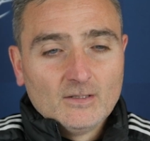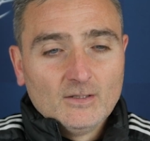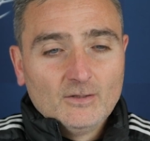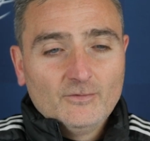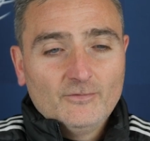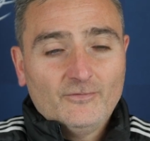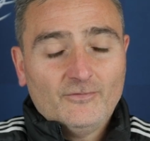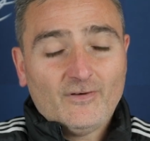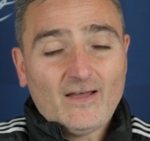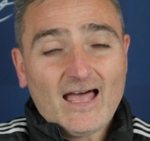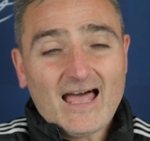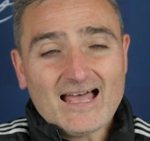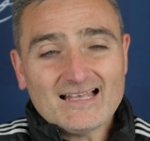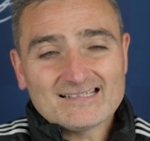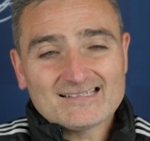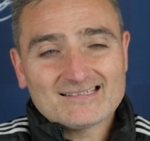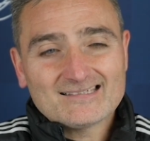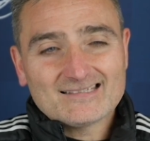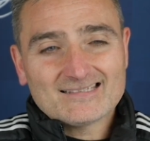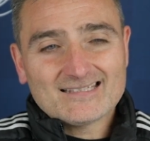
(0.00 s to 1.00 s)

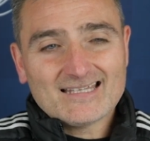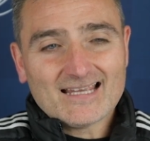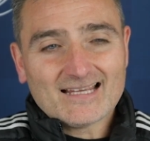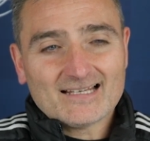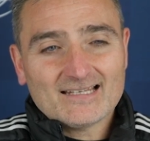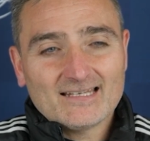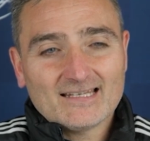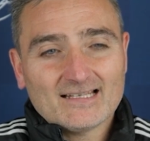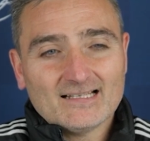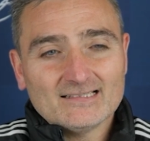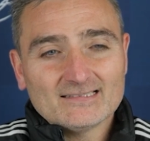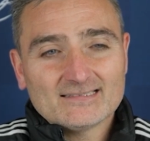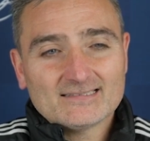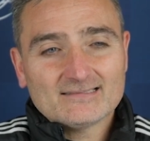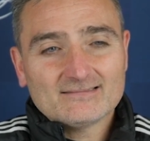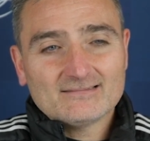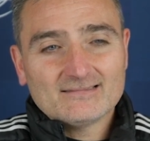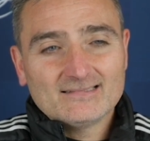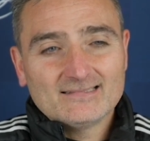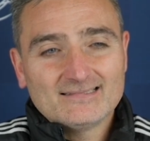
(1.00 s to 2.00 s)
fast technical
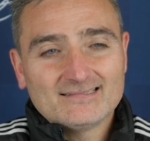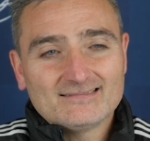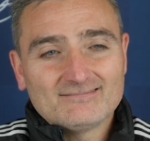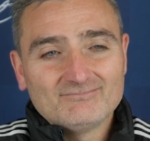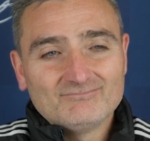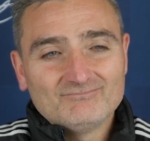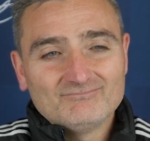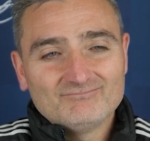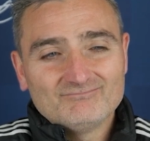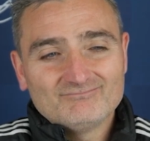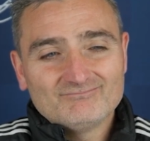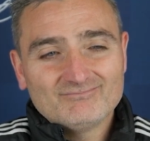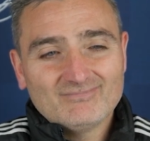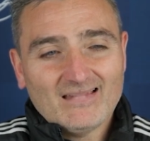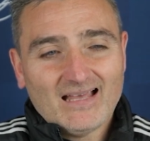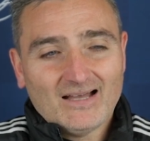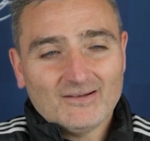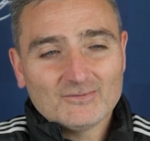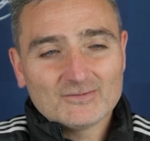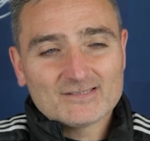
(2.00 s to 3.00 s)

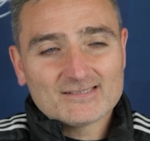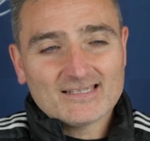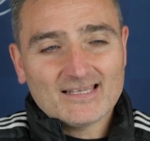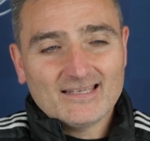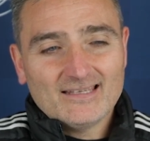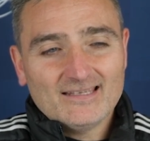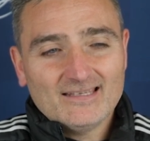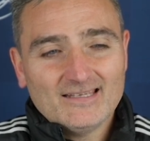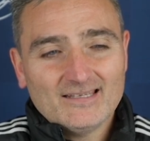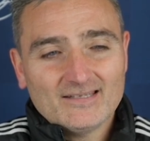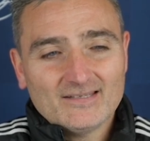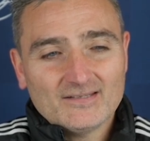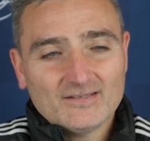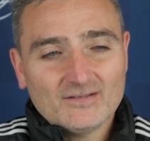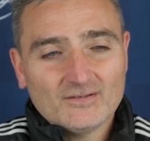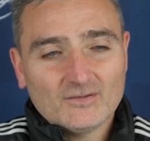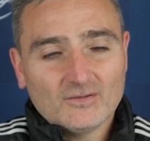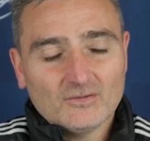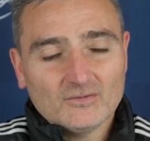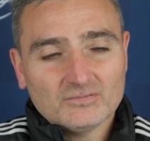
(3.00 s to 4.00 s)
mm, I would say,
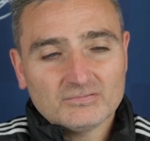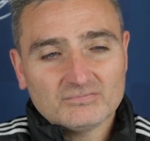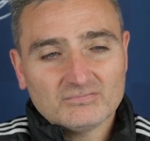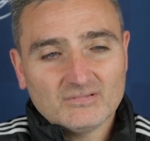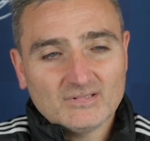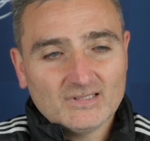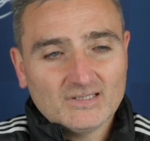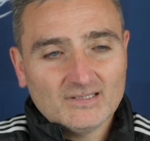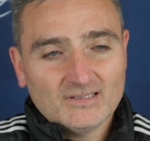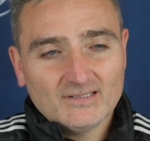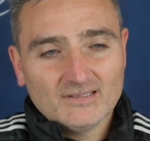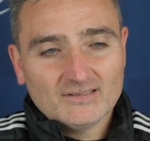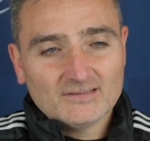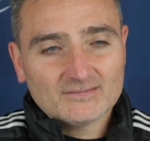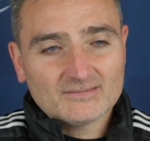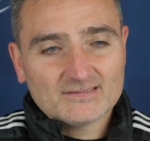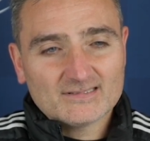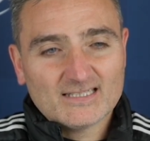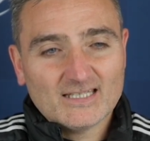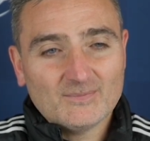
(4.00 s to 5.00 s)
you know,
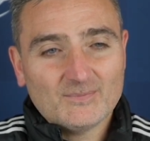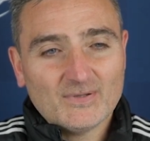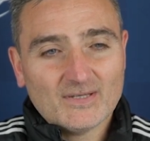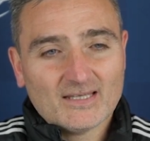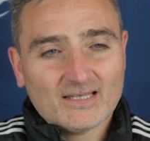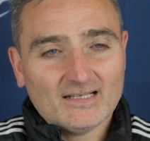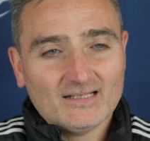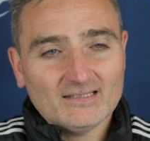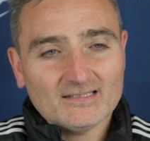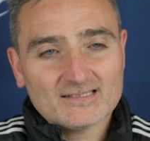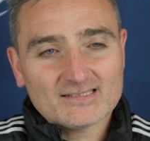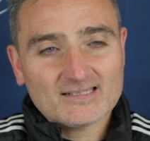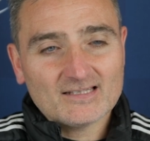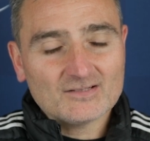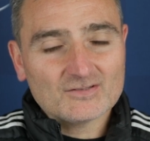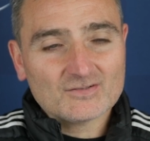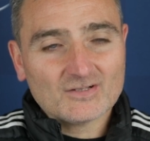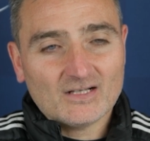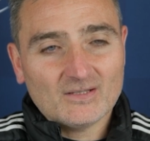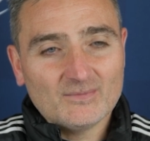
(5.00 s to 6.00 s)
uh, typical
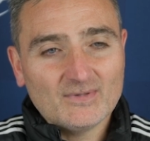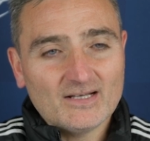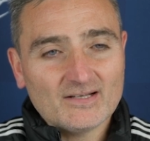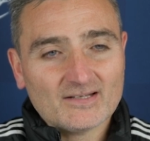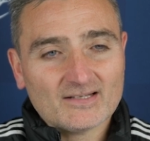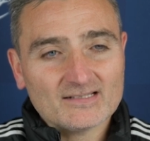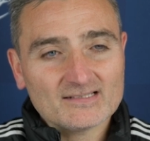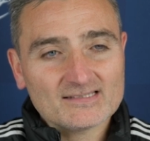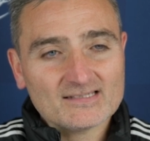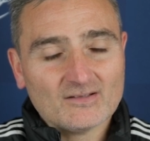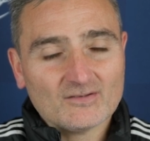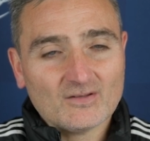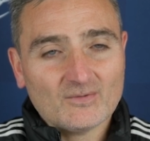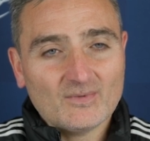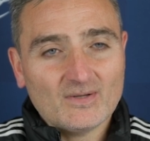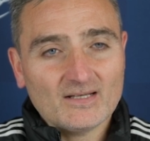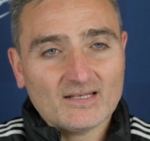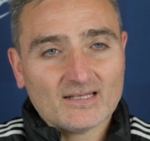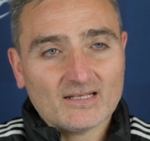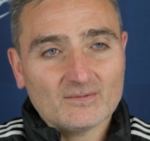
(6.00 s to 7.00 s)
Central American, South
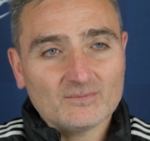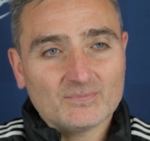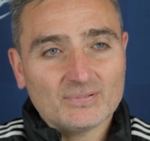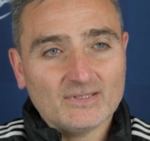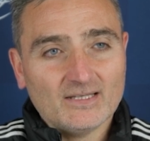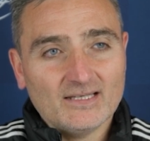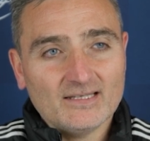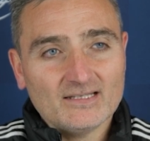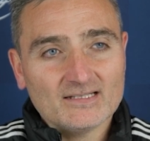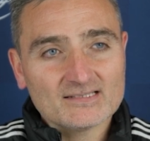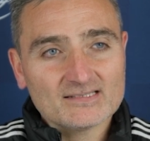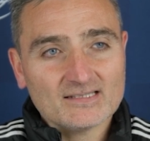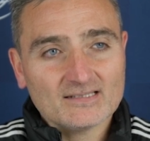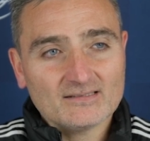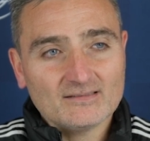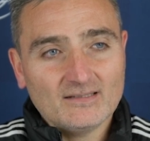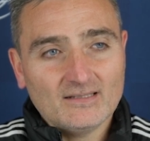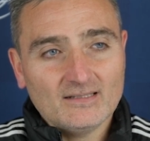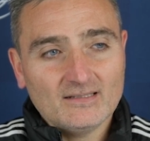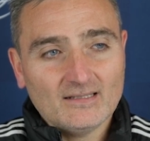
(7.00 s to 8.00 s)
American players
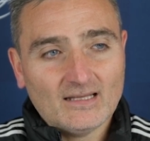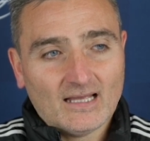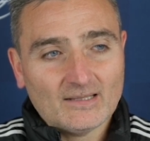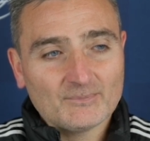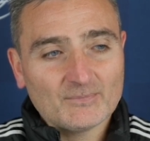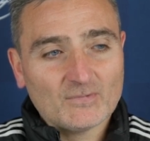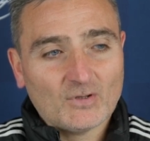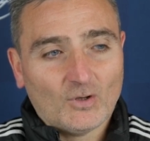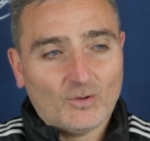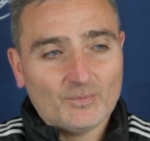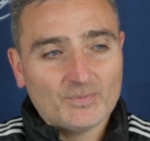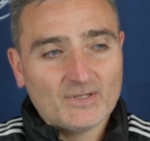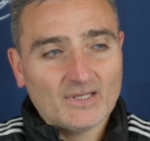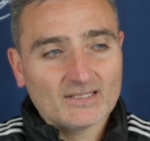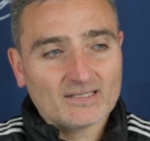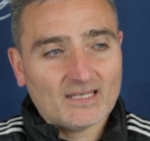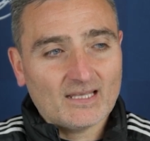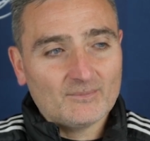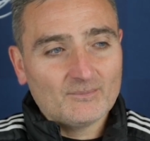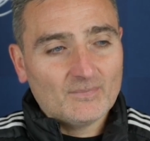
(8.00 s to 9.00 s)
in, in, top
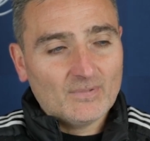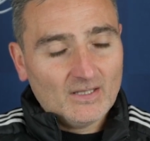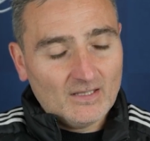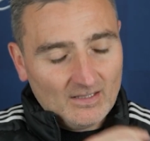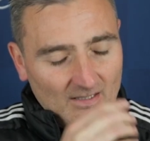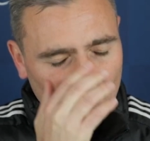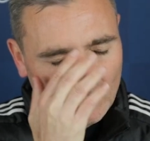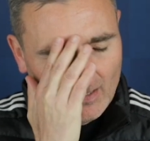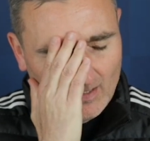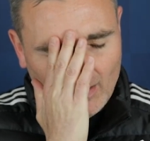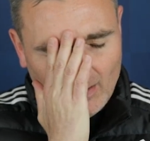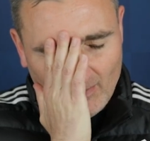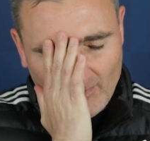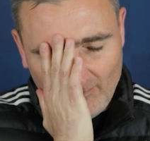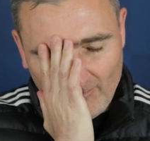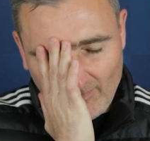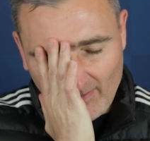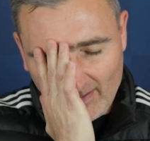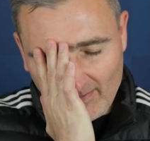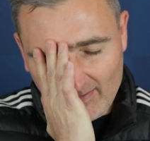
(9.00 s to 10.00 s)
that can be
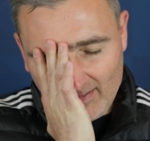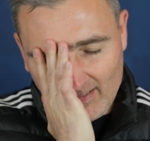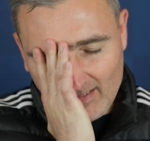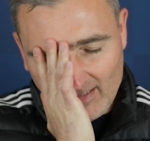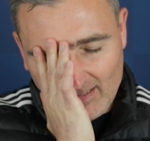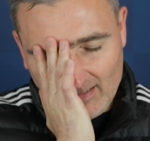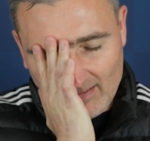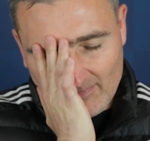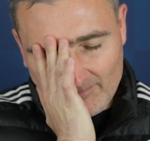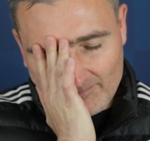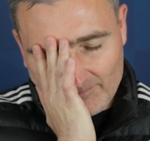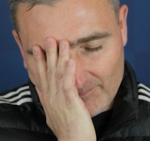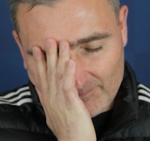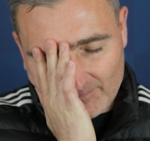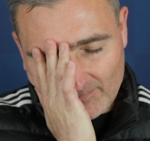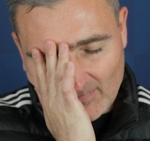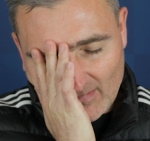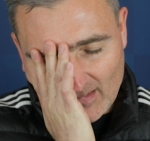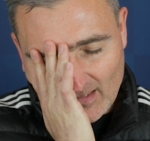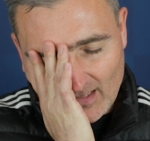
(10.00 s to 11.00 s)
very
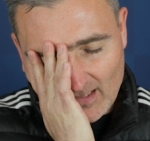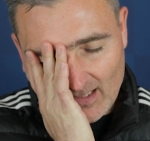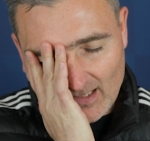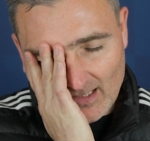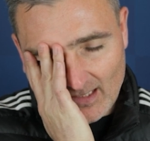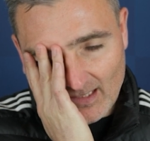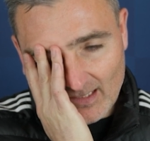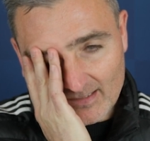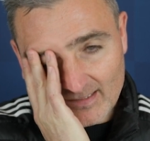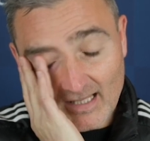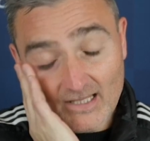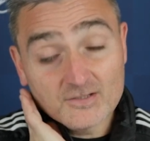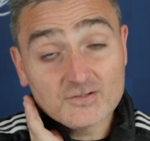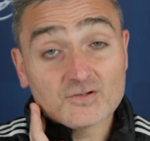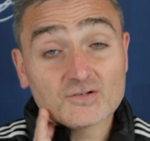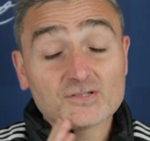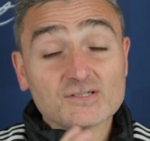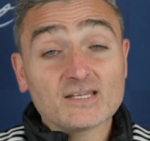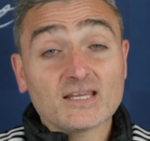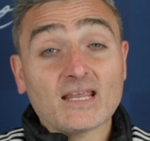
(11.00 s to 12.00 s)
uh,
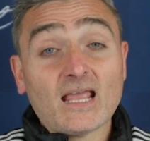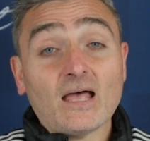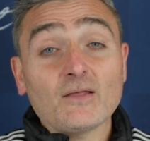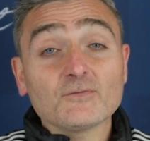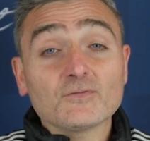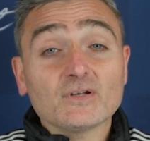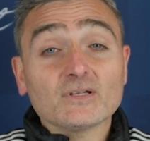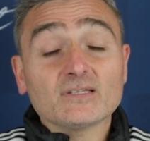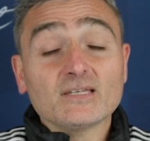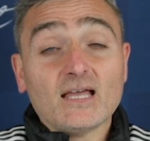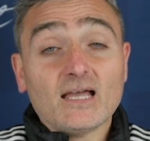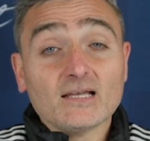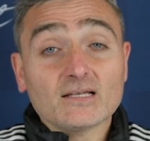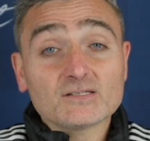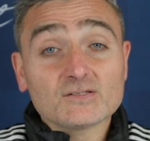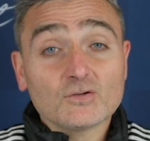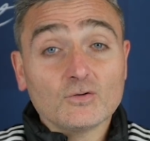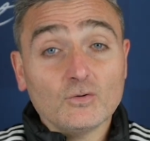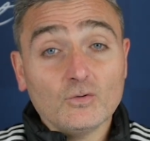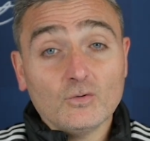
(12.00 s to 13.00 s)
dangerous dangerous counterattack.
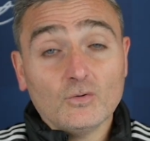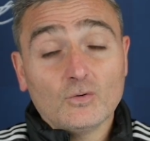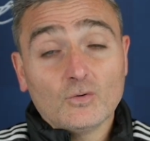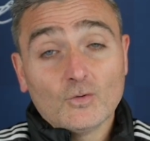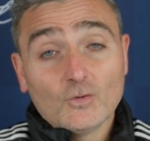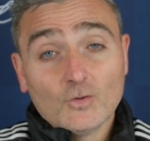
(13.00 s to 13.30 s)
So